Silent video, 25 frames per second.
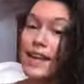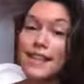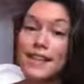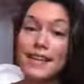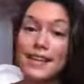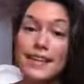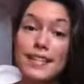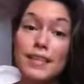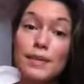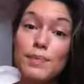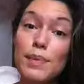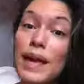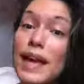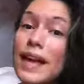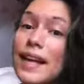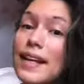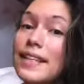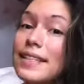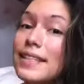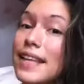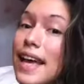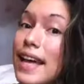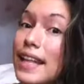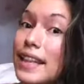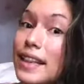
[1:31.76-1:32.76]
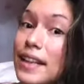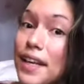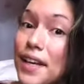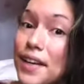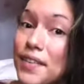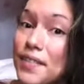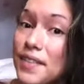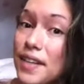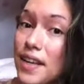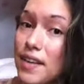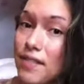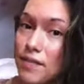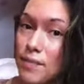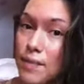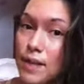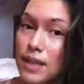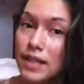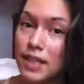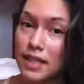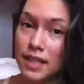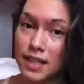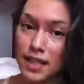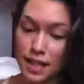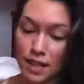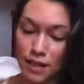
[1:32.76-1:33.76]
These pants I love, and I've
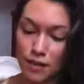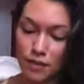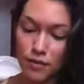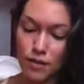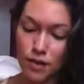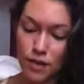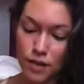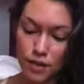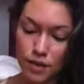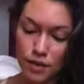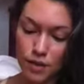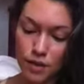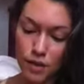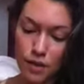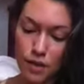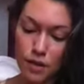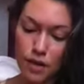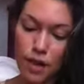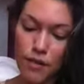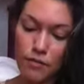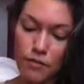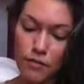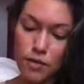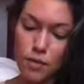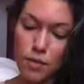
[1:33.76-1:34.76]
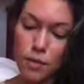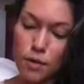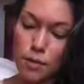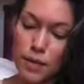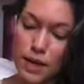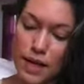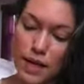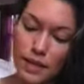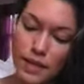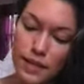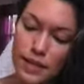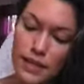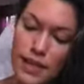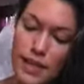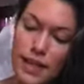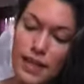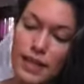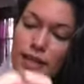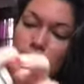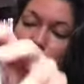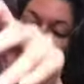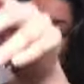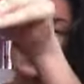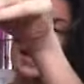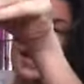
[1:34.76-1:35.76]
been looking for comfortable pants
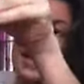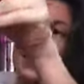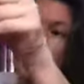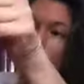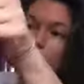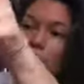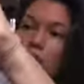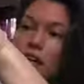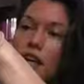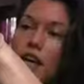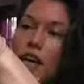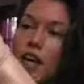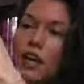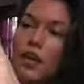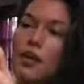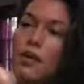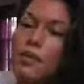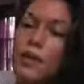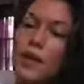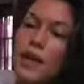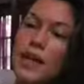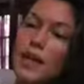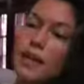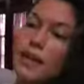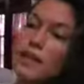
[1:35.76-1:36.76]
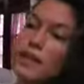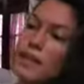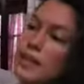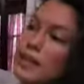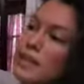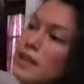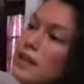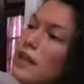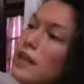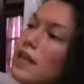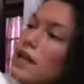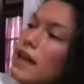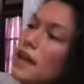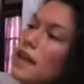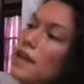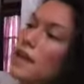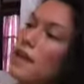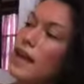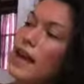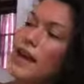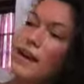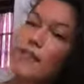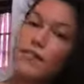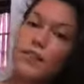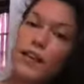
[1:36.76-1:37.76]
like this, kind of like cargo pants.
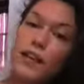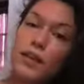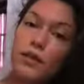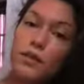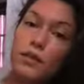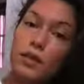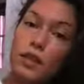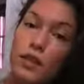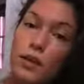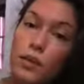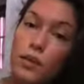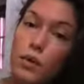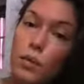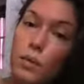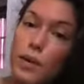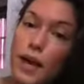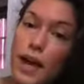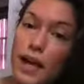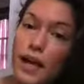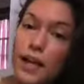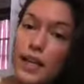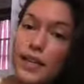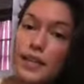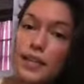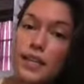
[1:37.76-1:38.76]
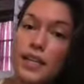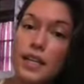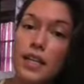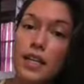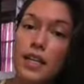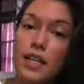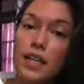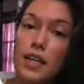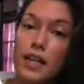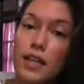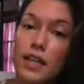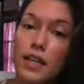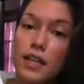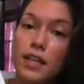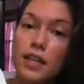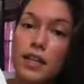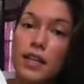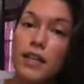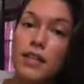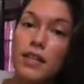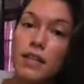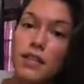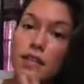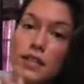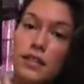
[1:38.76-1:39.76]
They have like really cool pockets here, and
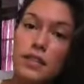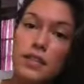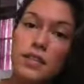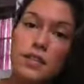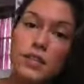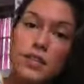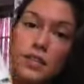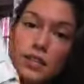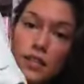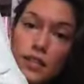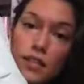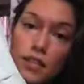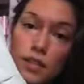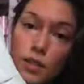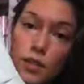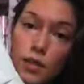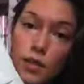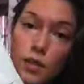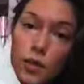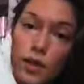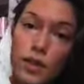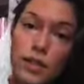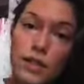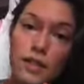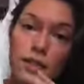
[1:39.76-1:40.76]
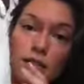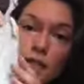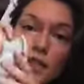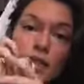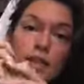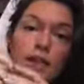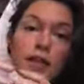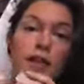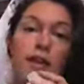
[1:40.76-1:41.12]
this turns into shorts.